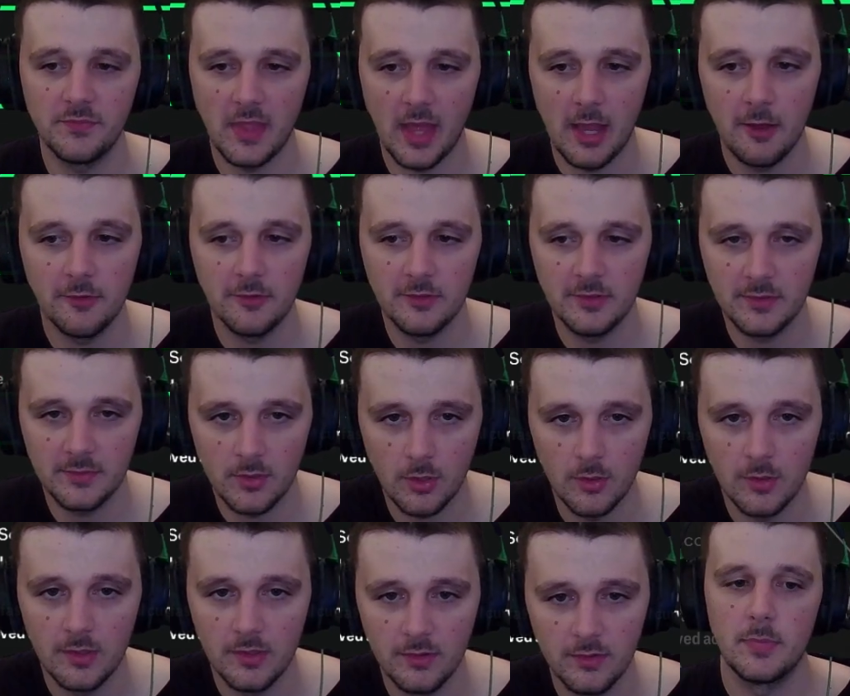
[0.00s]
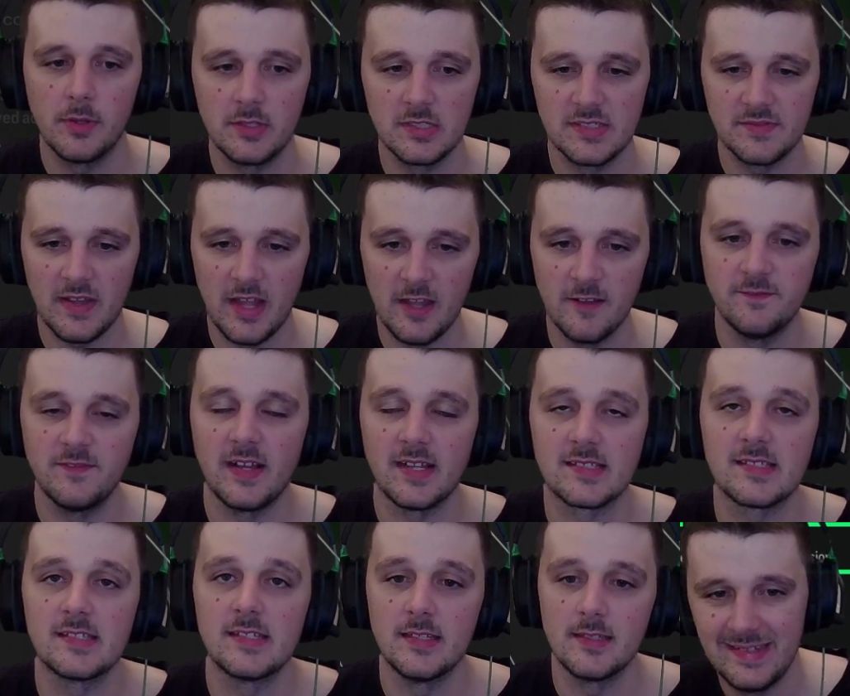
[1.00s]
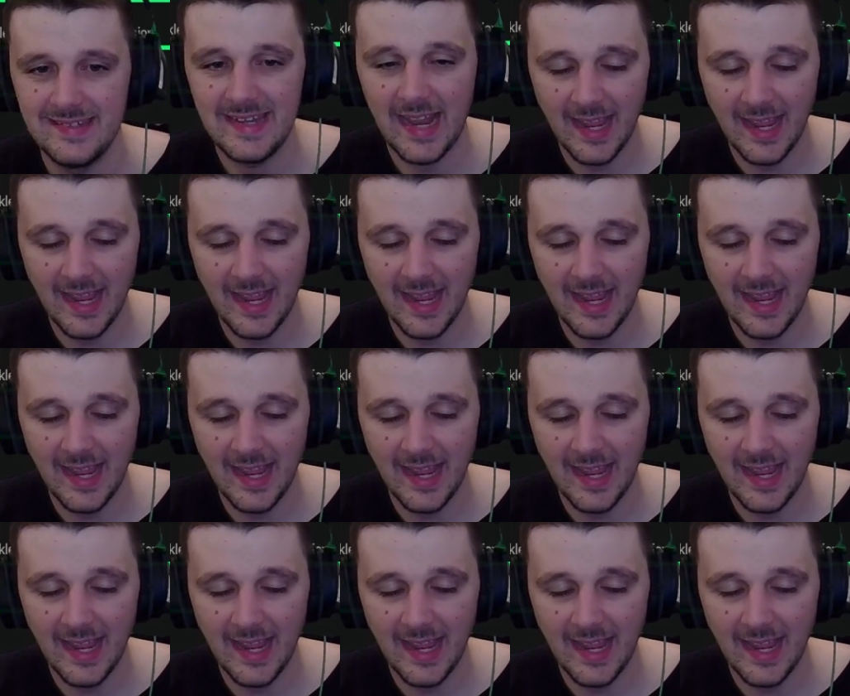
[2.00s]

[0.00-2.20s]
thousands of coins because of how fast he is.